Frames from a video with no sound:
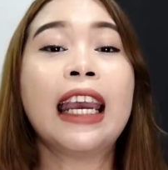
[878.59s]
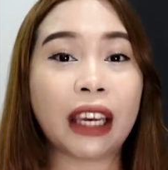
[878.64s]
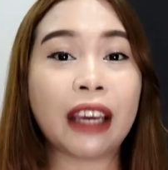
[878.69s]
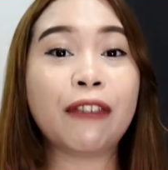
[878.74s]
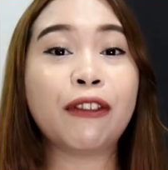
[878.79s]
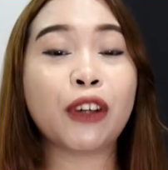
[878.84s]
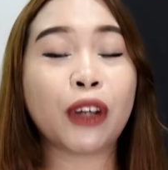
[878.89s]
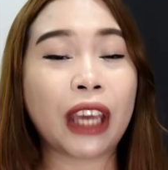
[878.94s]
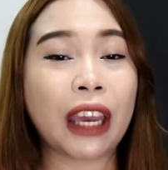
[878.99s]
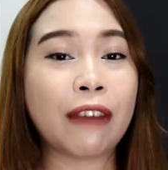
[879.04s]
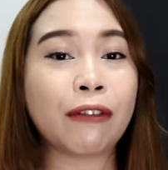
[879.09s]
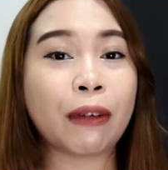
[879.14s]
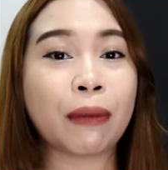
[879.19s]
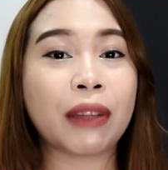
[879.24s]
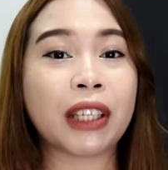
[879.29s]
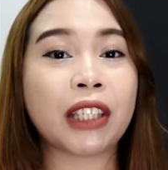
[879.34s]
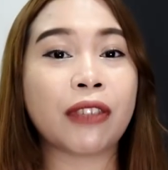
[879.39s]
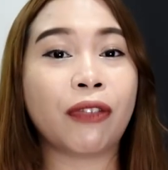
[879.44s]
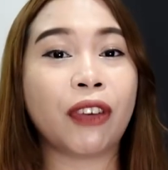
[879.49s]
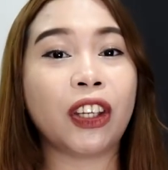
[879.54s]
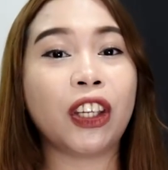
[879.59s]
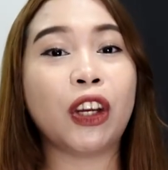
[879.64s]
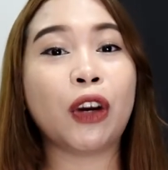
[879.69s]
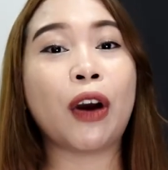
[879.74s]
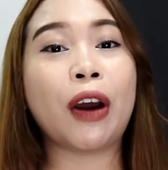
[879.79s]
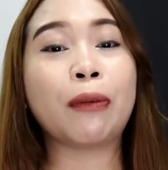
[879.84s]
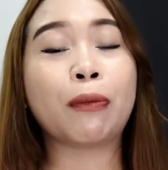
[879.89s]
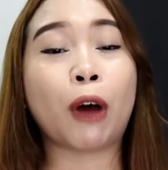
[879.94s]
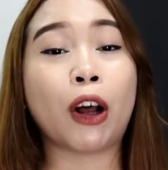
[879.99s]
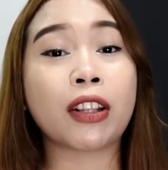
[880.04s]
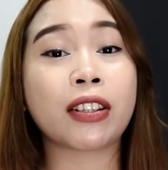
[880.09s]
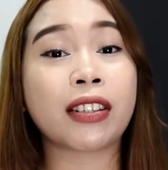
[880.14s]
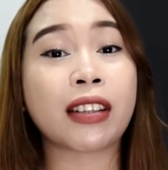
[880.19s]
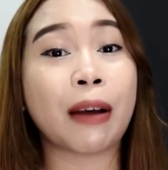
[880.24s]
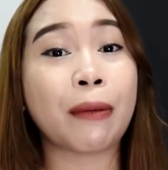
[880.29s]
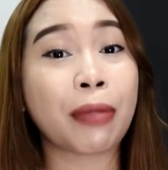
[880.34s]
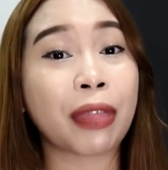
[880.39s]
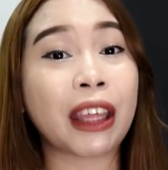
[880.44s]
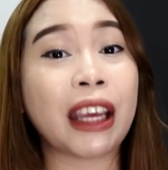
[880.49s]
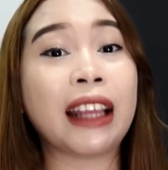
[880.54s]
If you came from this video and bought
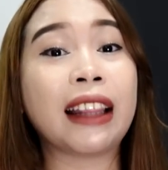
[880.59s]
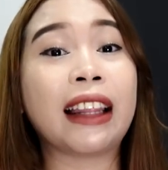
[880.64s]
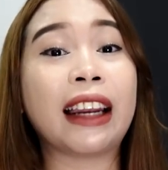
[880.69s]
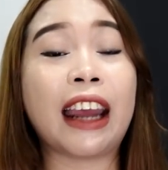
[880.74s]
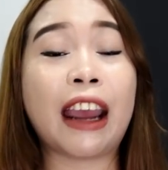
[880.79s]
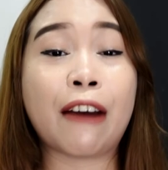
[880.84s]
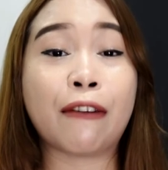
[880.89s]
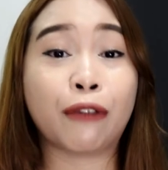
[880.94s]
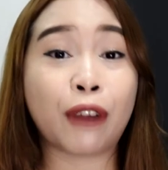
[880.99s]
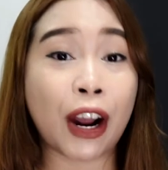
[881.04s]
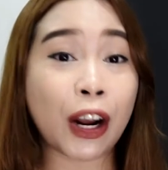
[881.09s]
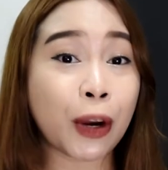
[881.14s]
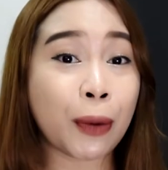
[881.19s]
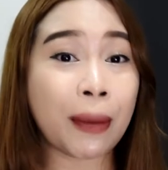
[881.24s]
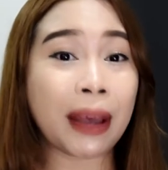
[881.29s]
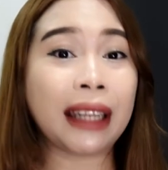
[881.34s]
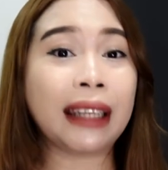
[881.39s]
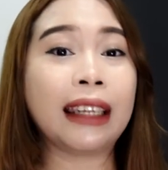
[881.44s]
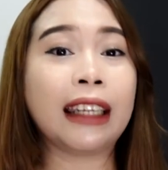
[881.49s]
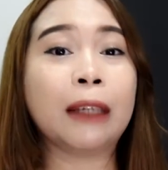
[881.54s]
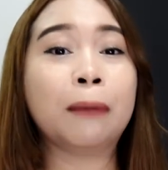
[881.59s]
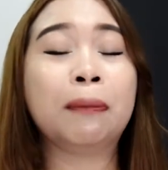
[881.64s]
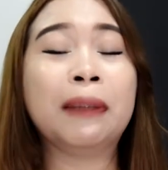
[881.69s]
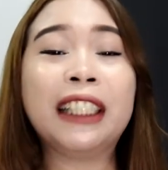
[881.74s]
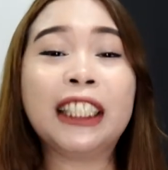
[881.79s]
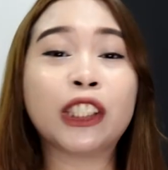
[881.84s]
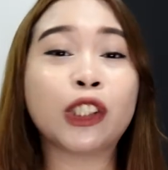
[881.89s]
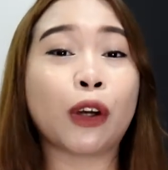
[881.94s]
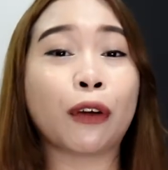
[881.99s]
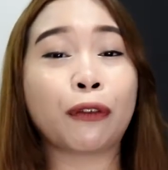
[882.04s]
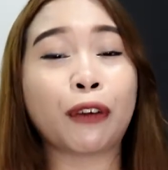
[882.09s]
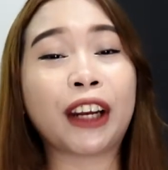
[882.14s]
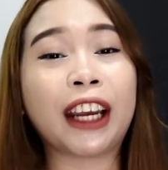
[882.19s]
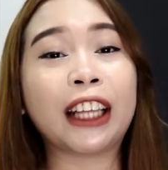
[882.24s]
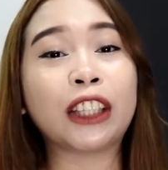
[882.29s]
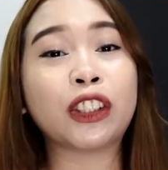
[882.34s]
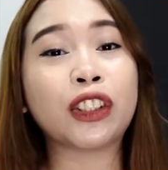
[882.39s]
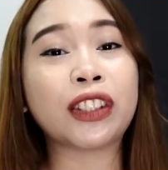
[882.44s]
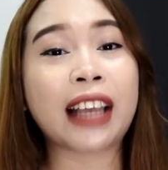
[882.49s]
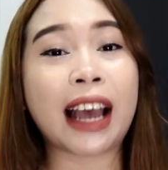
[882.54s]
something that I have recommended, please don't
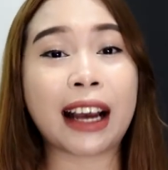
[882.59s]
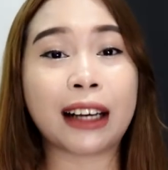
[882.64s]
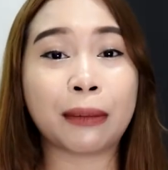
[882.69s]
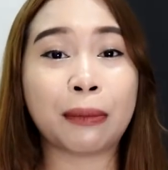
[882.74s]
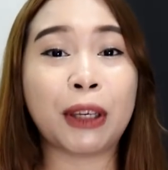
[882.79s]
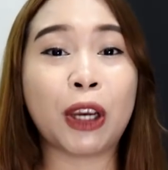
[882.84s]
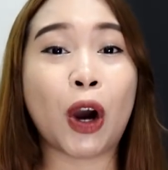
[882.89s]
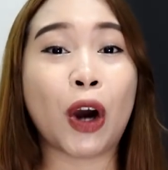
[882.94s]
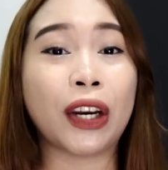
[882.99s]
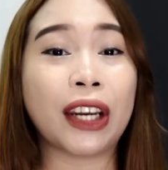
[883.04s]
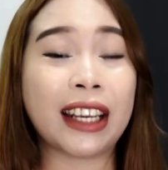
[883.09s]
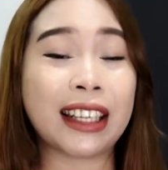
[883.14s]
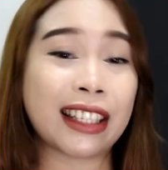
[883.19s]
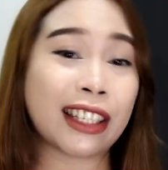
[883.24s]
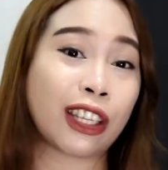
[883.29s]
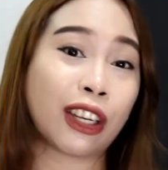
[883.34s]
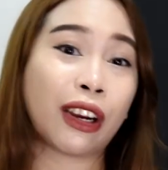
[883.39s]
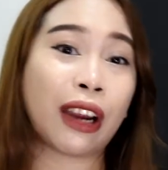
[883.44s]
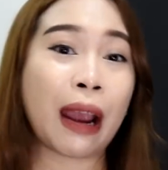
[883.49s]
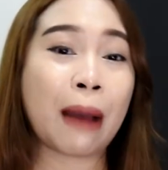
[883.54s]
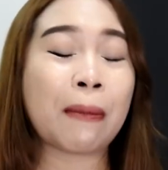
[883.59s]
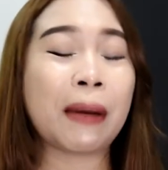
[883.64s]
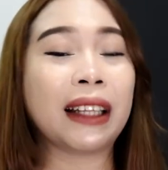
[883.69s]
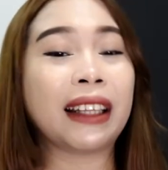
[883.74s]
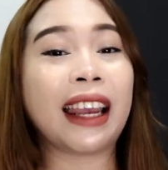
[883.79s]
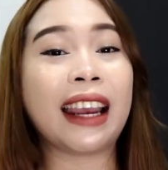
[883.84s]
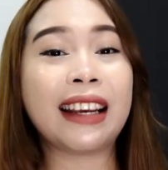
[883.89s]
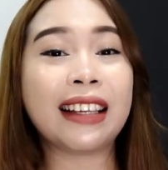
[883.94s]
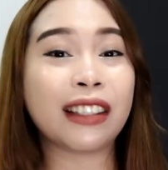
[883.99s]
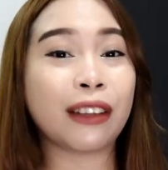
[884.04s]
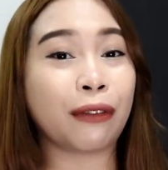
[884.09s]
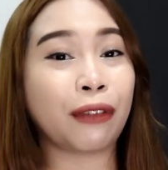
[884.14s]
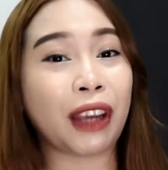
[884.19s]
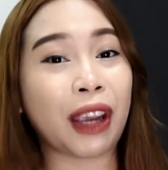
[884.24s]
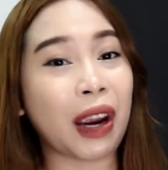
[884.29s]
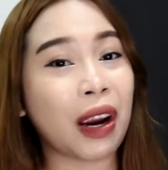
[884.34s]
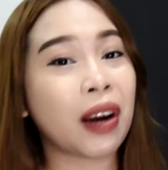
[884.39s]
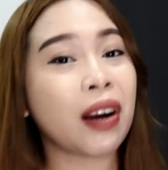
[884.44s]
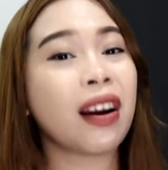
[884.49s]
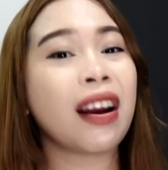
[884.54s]
forget to tag me on Instagram
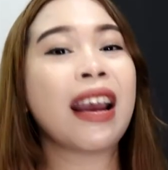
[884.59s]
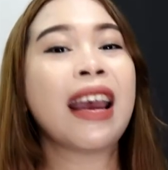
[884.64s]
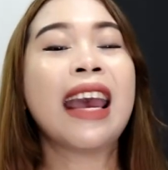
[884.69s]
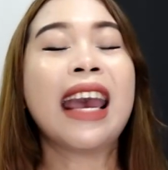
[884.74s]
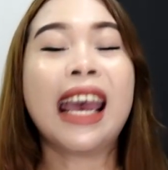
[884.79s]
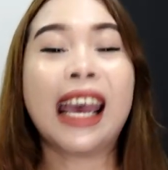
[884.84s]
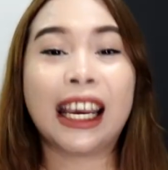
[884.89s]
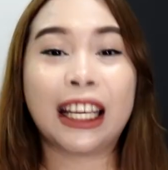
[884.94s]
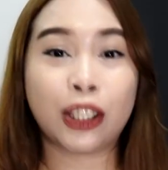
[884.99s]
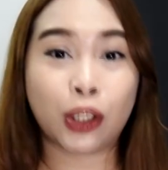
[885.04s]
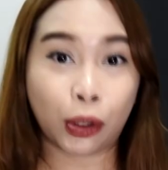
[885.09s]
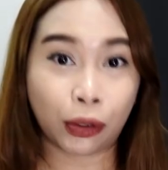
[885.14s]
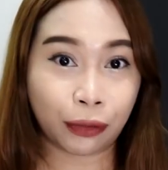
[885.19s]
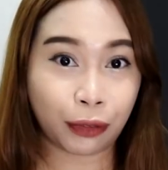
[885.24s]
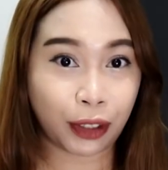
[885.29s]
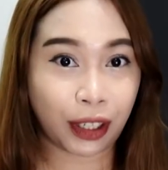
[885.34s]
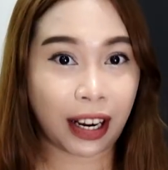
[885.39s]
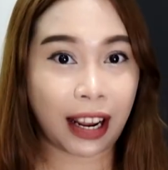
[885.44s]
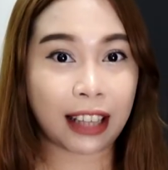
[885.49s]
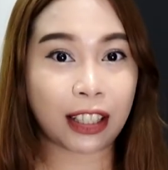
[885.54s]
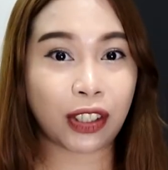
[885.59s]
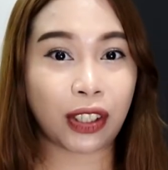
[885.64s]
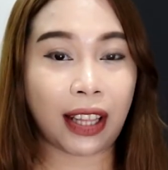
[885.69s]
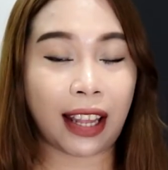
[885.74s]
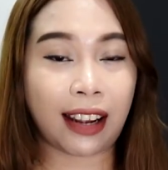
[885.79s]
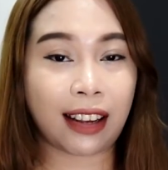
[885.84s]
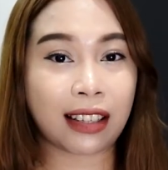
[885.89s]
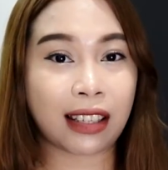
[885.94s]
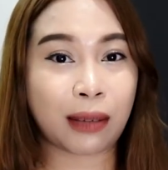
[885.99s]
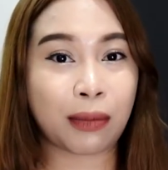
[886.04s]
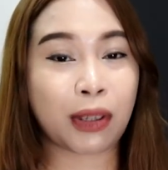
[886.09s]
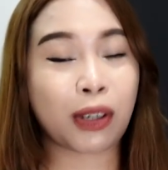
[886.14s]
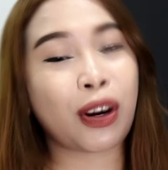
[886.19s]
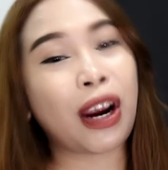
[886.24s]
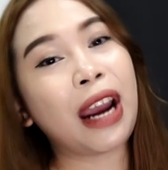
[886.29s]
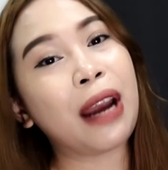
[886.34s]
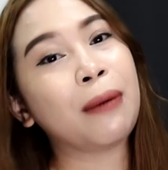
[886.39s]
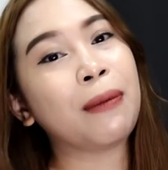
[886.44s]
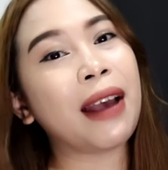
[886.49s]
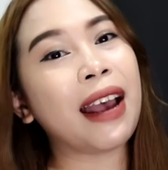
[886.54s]
@hazeofyear and don't forget to like and
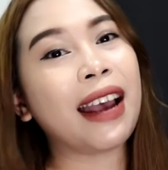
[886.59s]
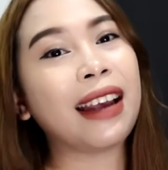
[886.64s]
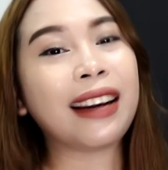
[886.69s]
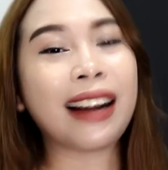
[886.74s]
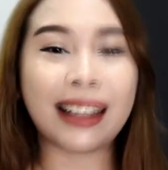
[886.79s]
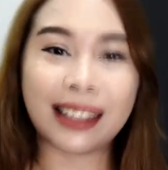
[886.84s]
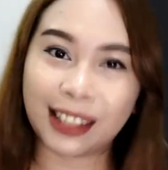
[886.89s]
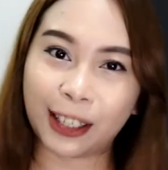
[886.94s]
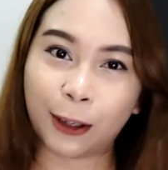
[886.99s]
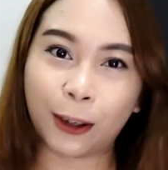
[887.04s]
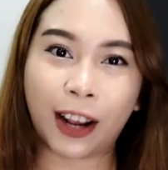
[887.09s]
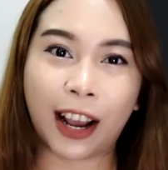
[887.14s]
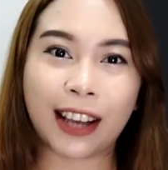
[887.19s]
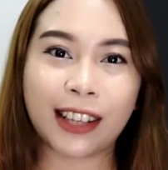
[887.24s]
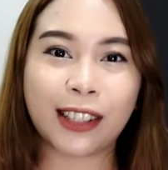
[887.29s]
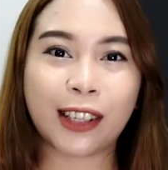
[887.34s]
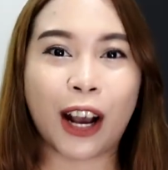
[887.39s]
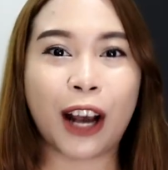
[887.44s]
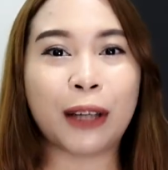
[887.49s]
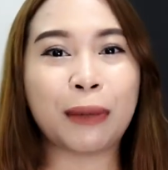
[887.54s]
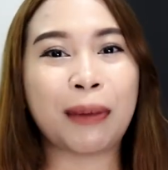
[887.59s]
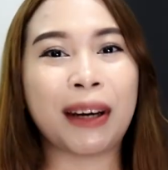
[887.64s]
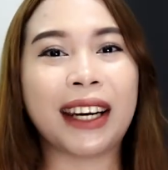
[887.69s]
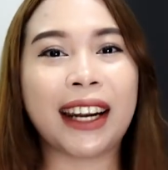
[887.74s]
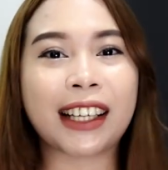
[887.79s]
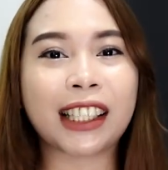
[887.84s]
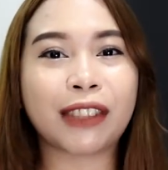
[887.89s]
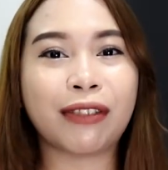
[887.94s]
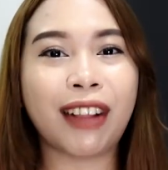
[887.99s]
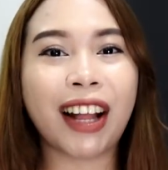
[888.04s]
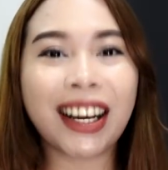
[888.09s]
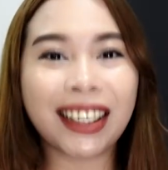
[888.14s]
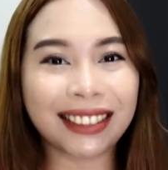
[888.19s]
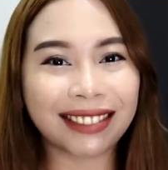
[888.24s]
subscribe, and I'll see you guys on my next vlog.